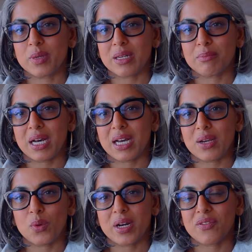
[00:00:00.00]
in
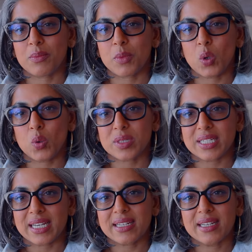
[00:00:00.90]
my whatever I'm
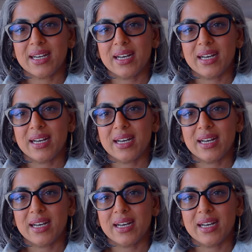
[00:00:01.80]
holding.